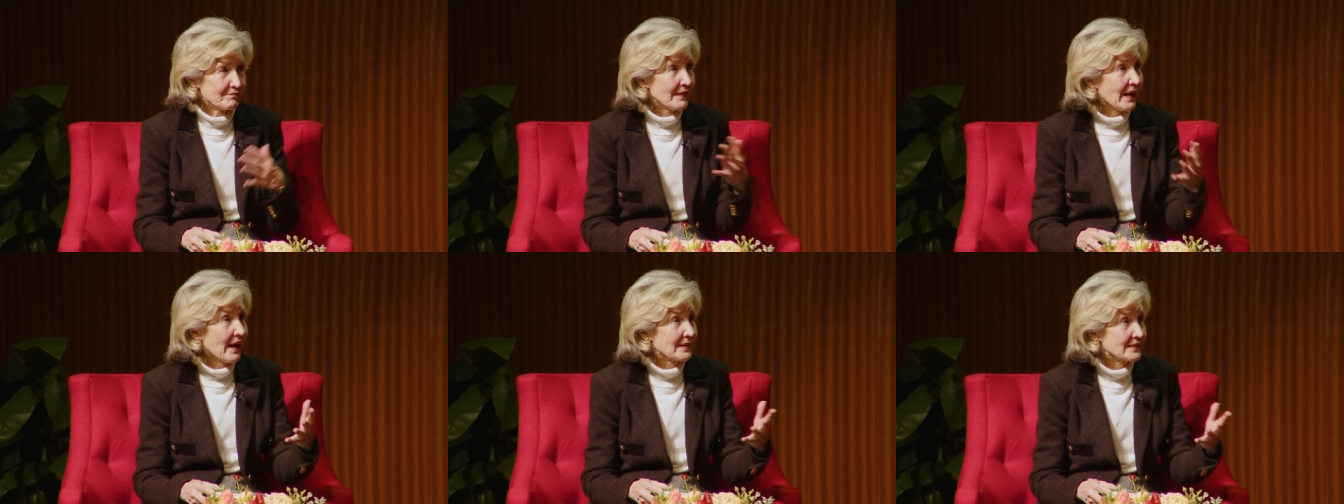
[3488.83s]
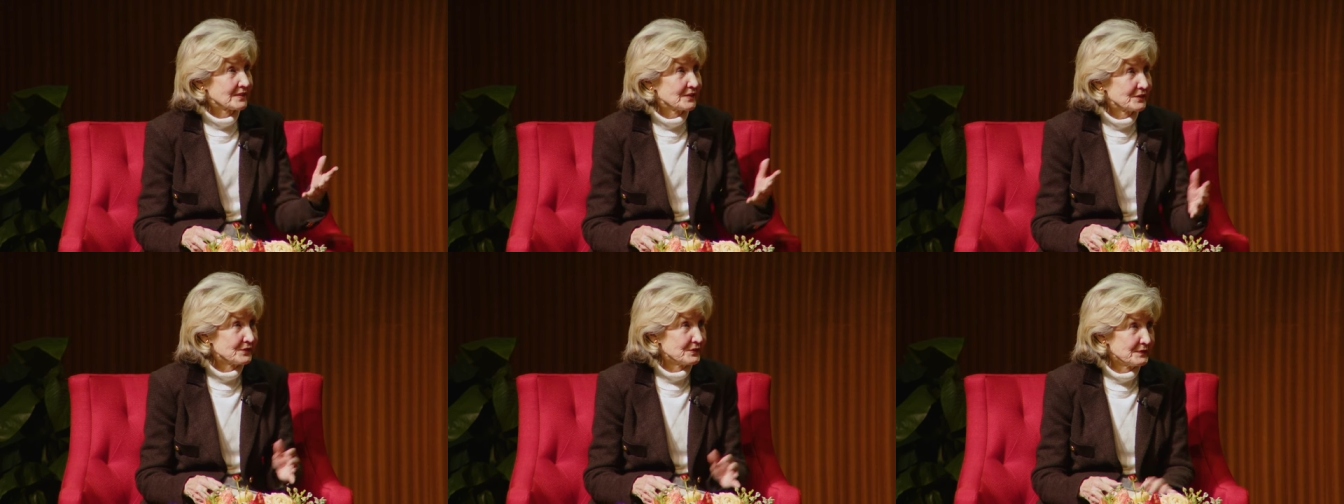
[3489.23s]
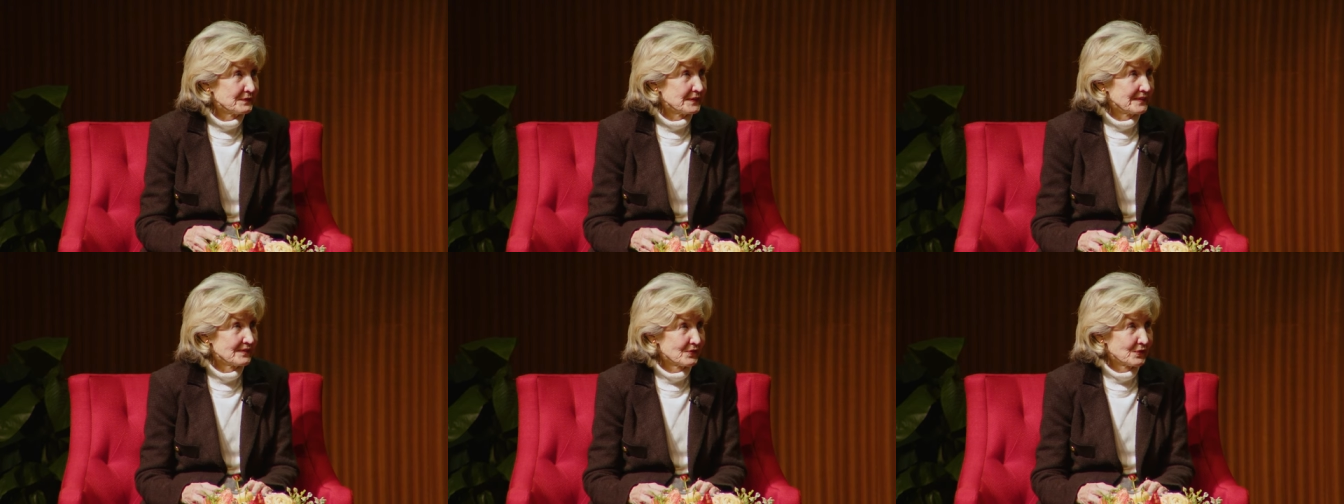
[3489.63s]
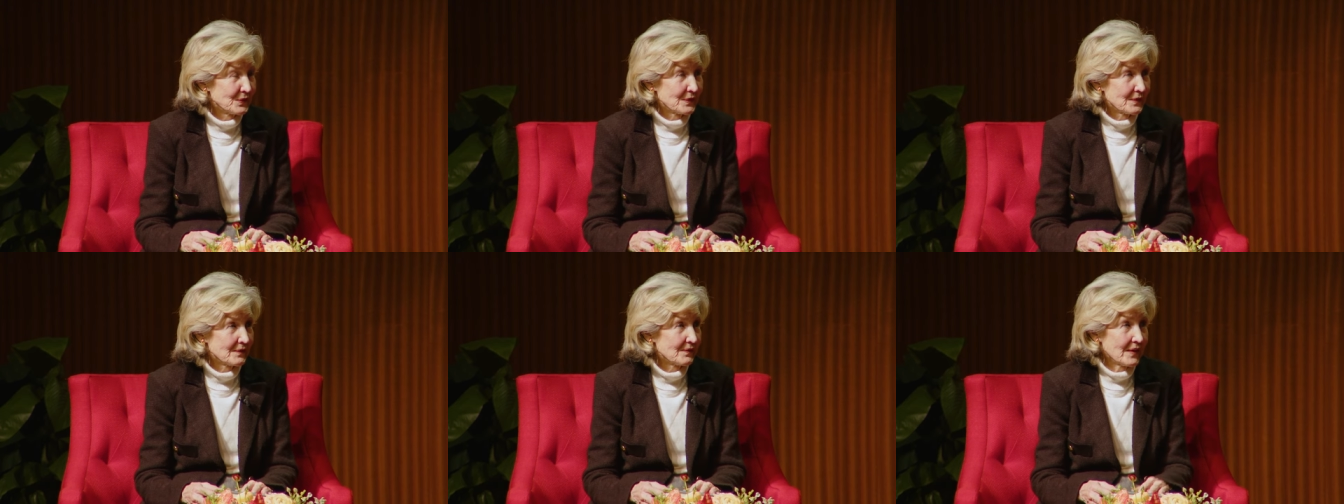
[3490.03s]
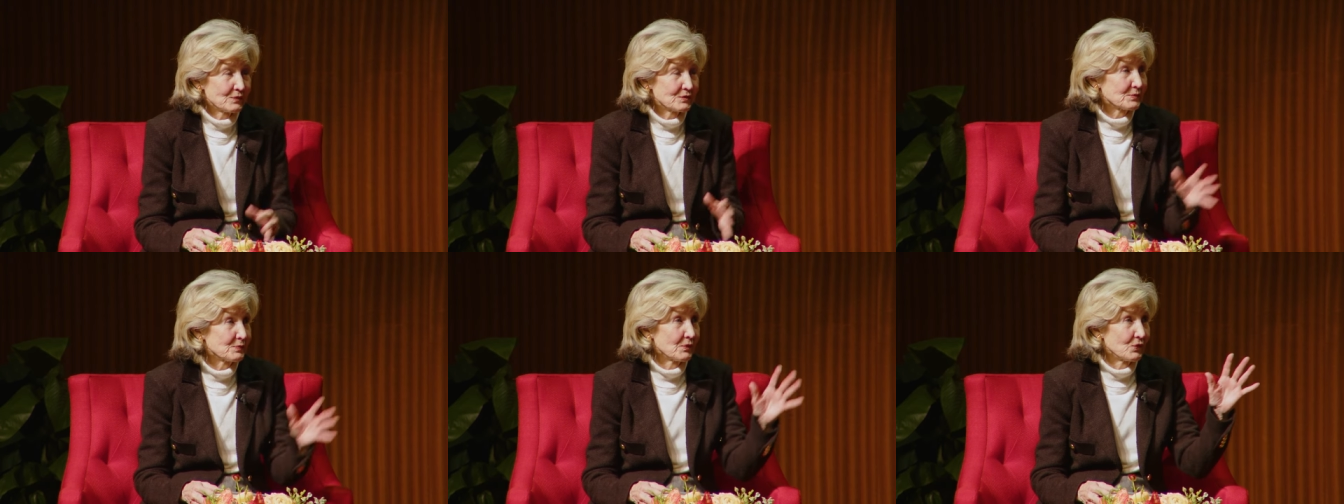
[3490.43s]
active for, that
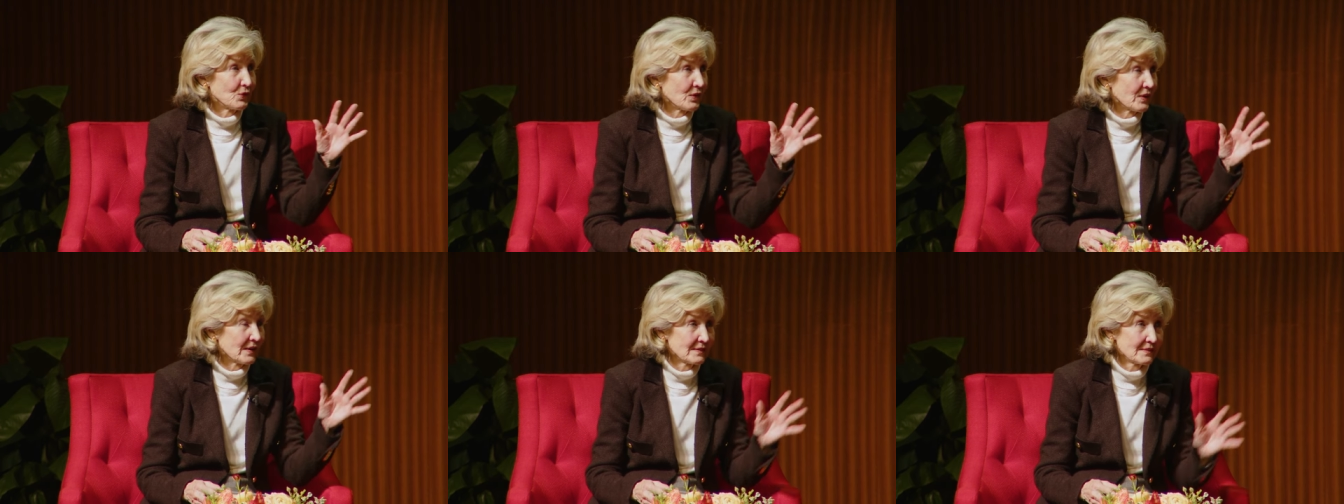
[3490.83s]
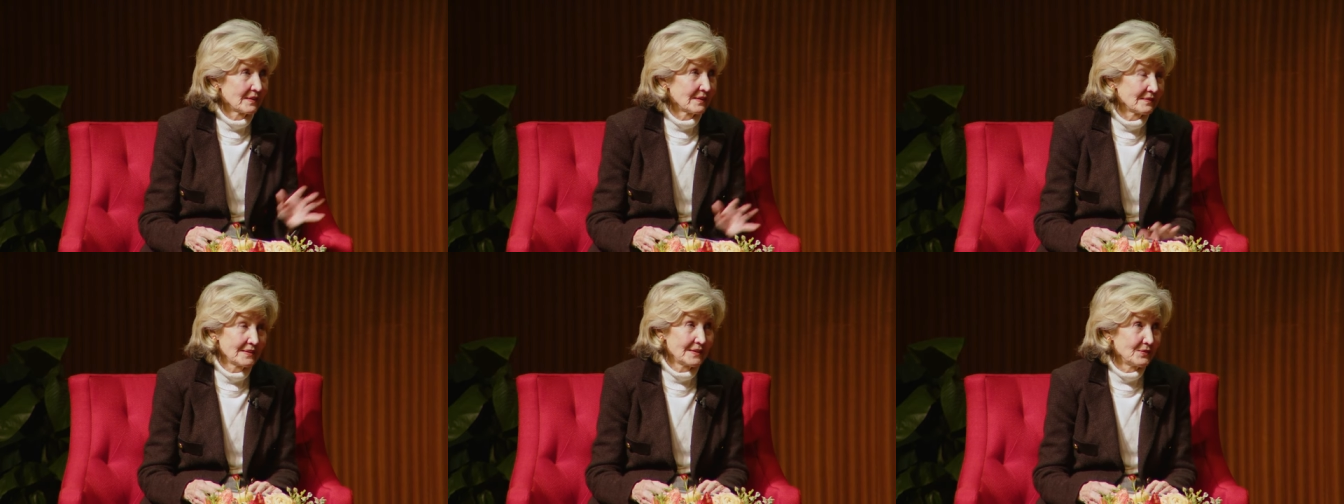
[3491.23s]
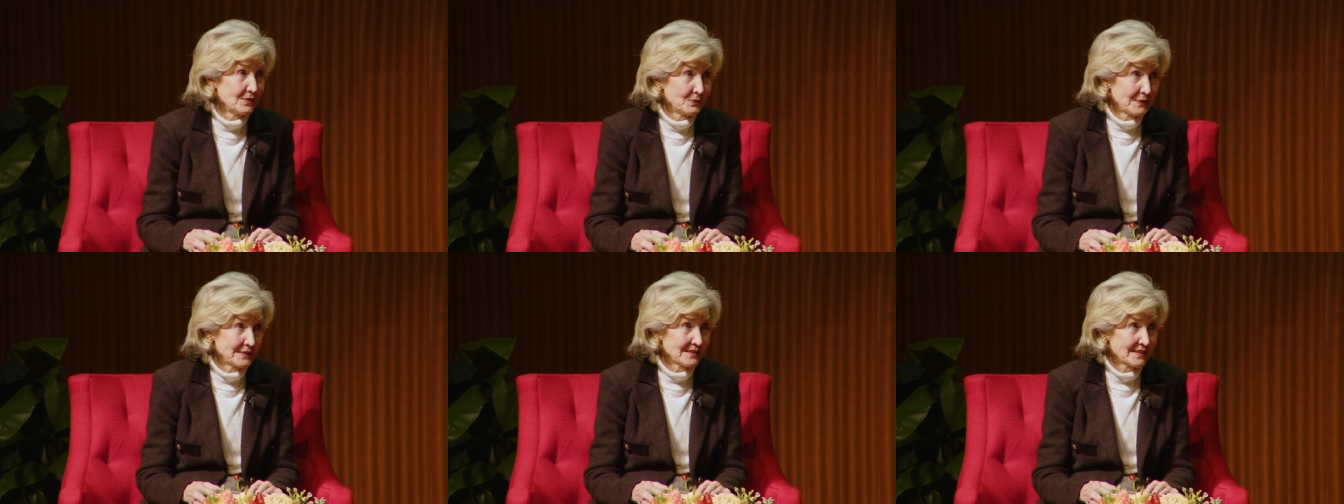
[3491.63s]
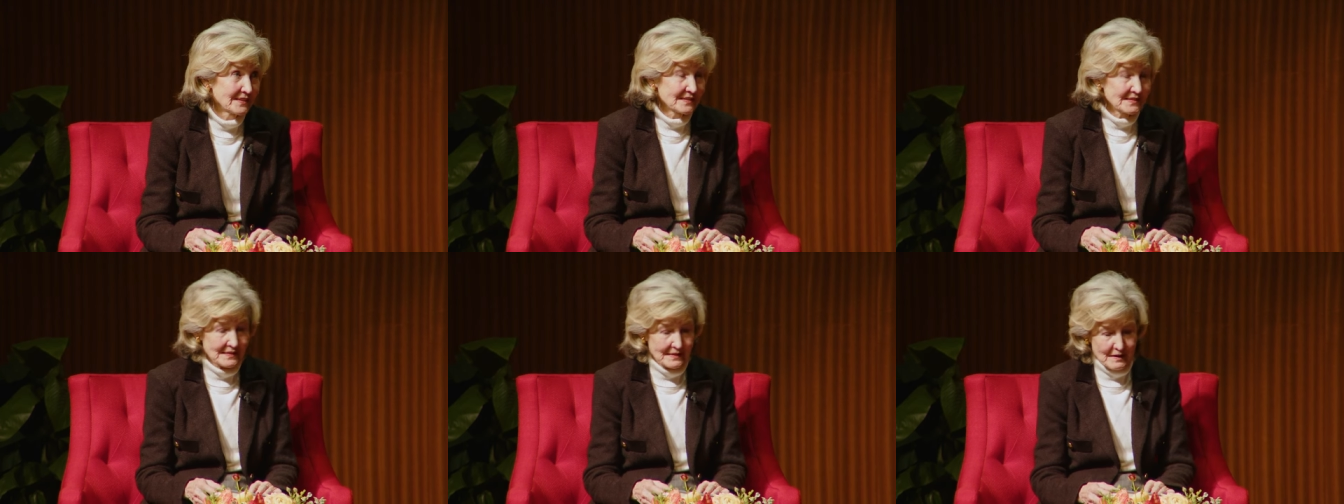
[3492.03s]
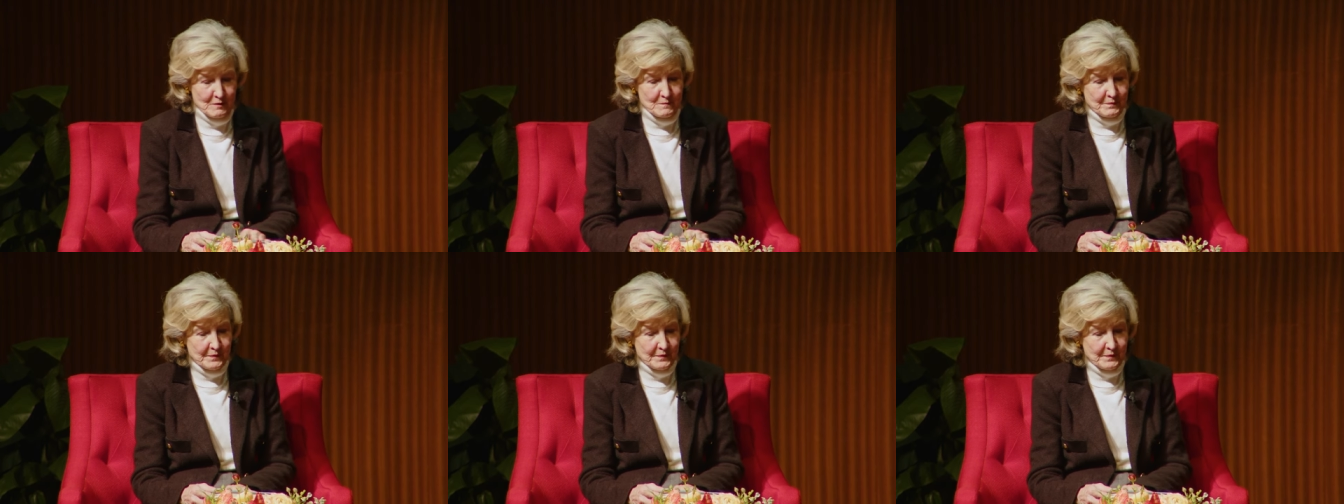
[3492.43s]
was before I even went to the Senate.